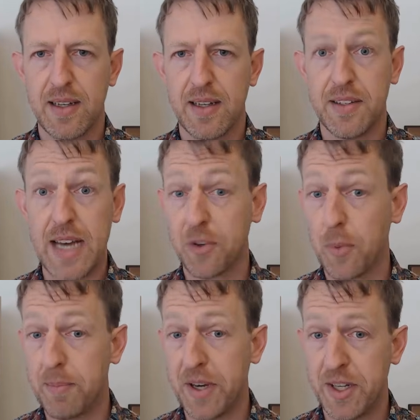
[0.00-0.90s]
dark
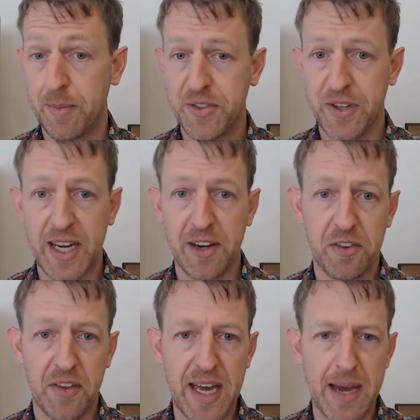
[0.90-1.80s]
squared bishop to get into
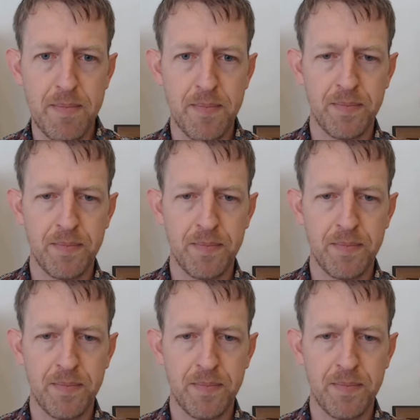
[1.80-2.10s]
the game.